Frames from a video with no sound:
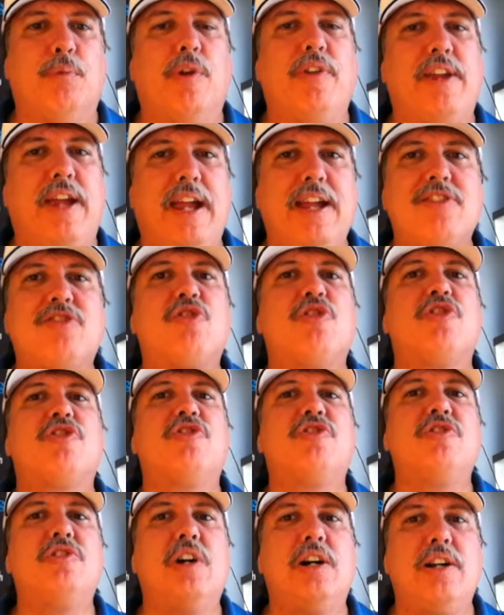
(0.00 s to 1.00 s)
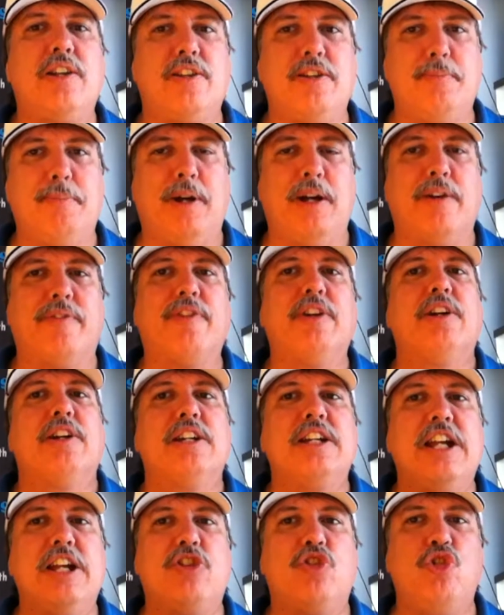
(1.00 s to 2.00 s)
Well, the answer is none of the above.
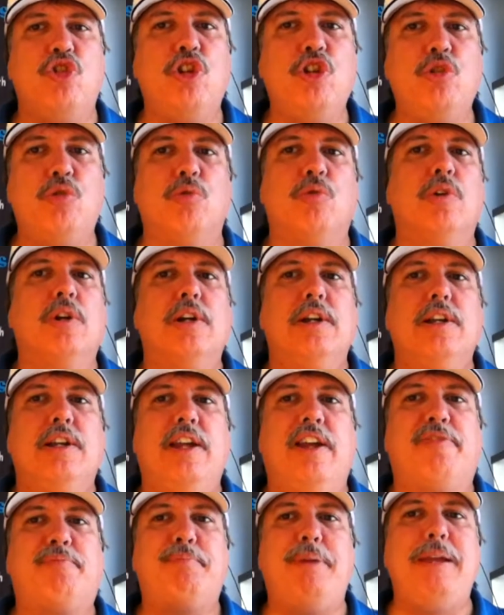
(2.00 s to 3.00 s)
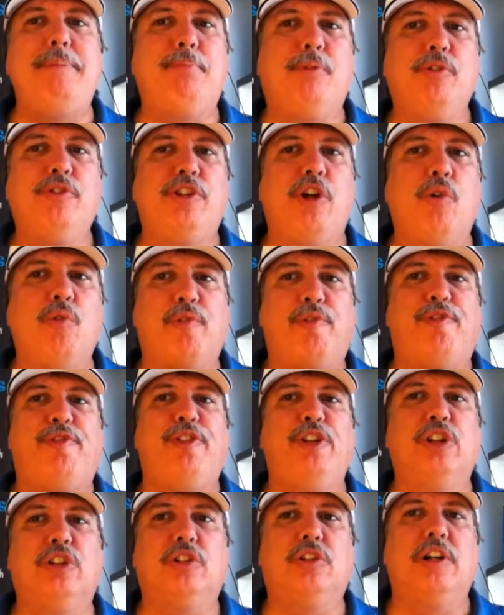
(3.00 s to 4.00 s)
It's you. If people don't
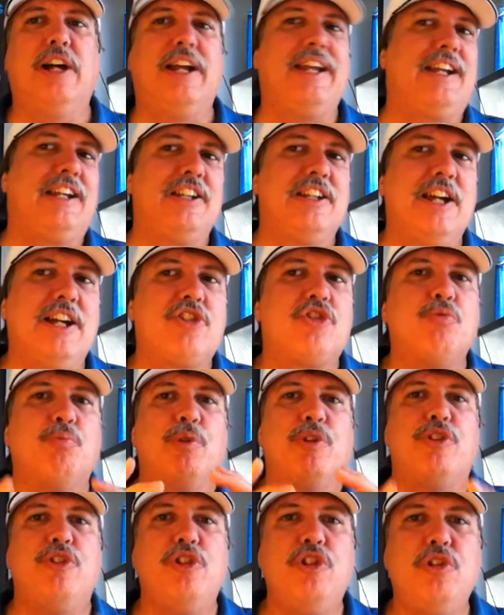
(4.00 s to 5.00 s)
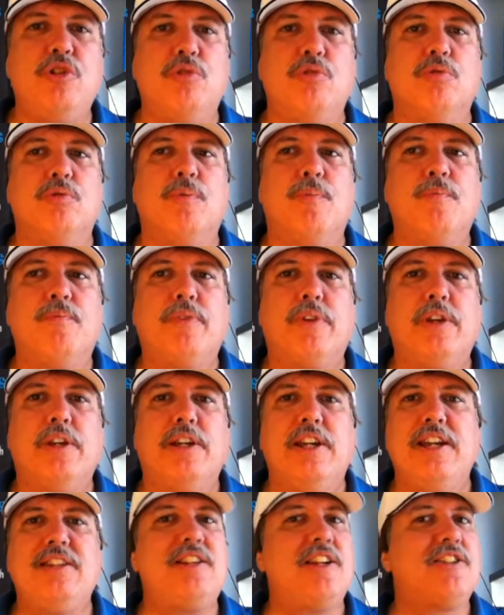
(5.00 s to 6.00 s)
feel a connection with you,
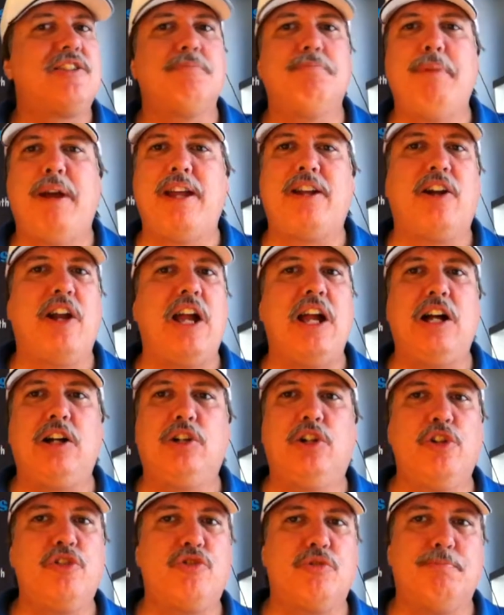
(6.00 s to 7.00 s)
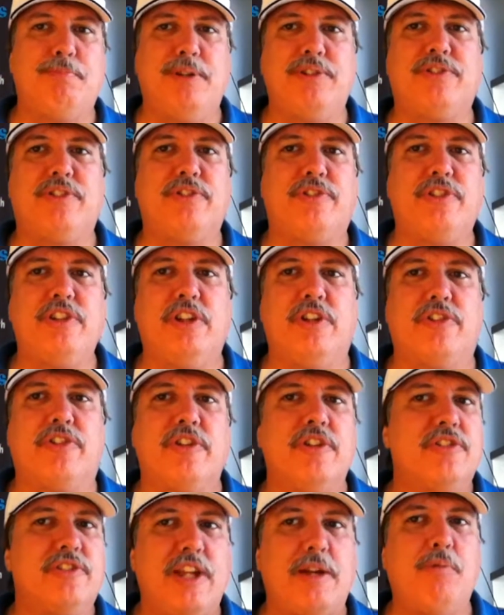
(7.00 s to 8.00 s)
it doesn't matter how good your business is.
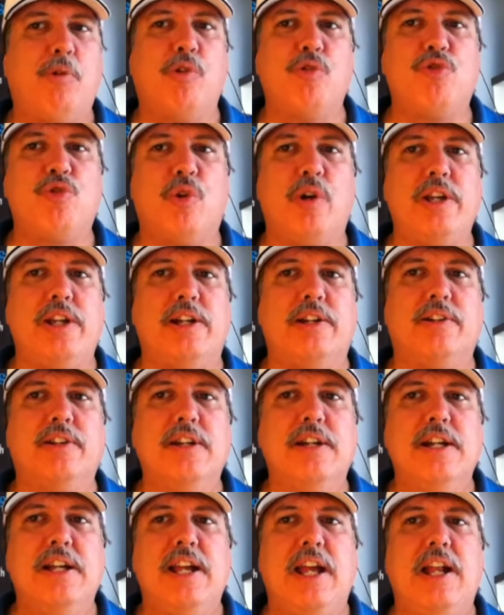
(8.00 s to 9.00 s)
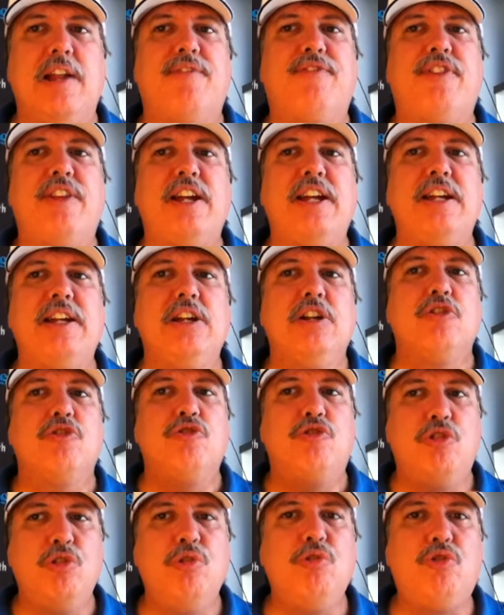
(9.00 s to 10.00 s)
They won't join it. And if they
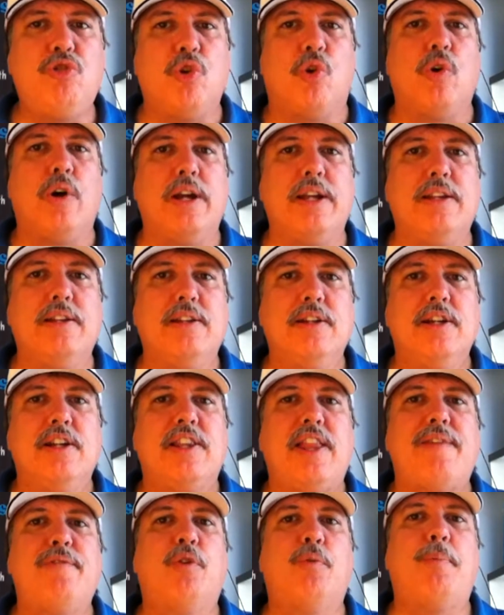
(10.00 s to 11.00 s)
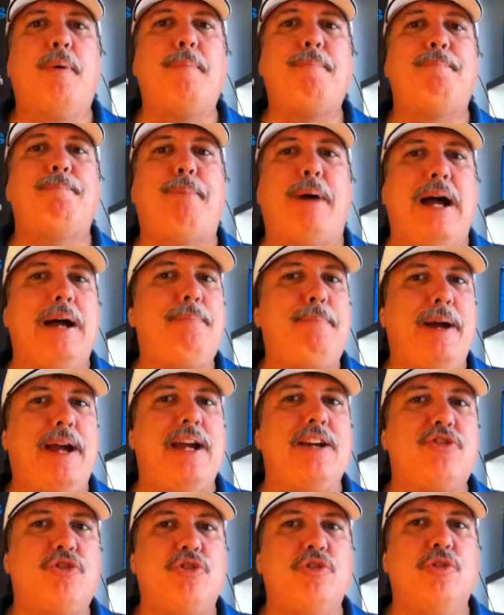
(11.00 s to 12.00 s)
do join, they will
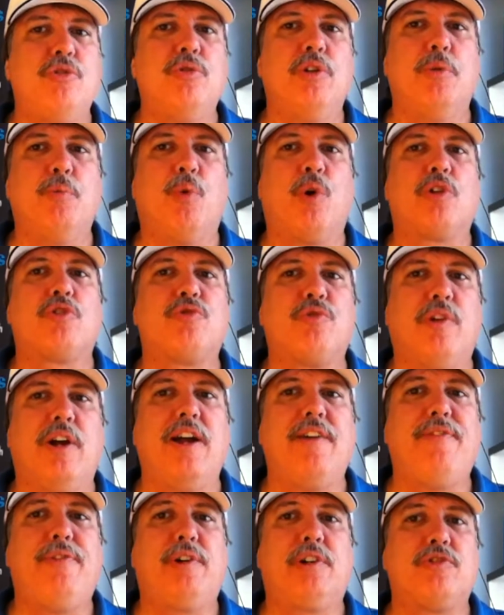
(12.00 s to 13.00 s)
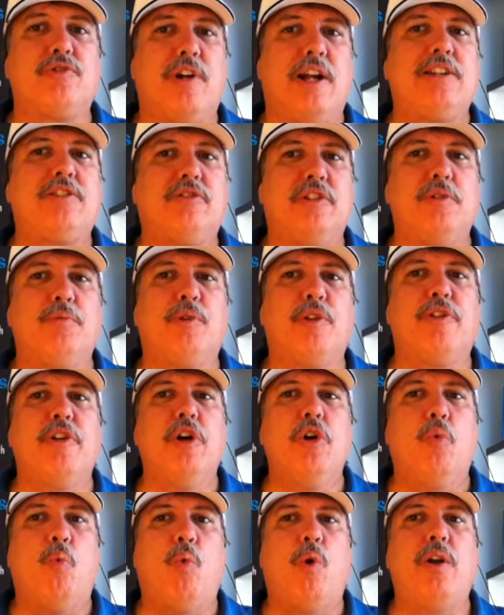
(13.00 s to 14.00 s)
bypass you and work directly with
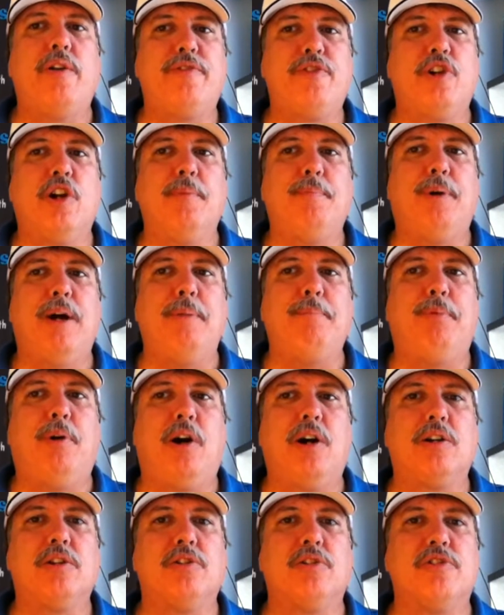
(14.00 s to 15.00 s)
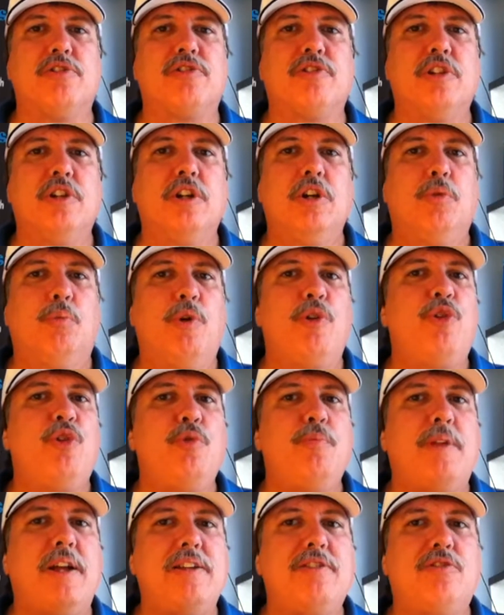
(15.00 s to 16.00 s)
one of your upline partners with
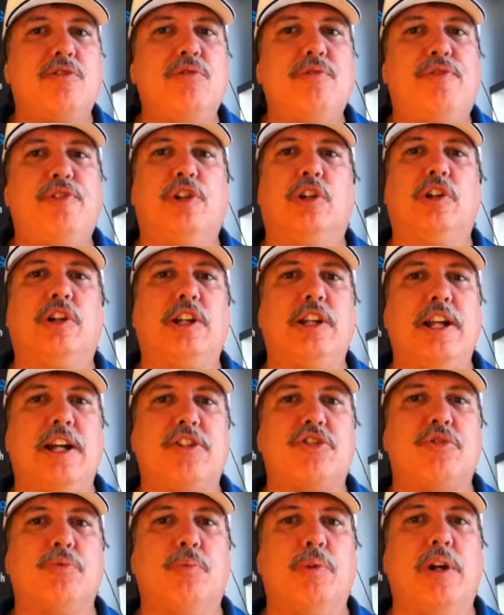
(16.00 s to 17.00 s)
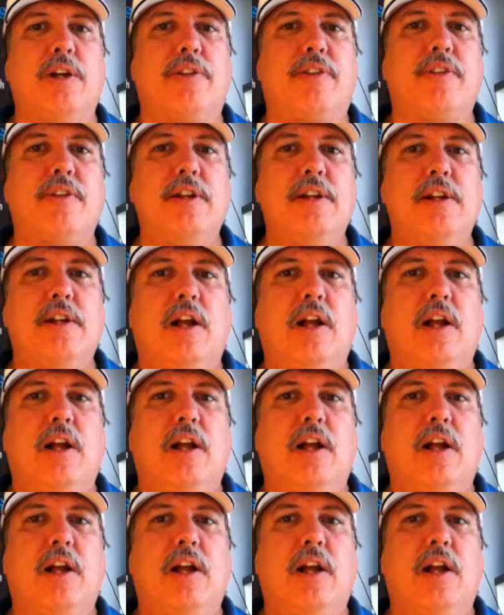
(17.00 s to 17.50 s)
whom they do feel a connection with.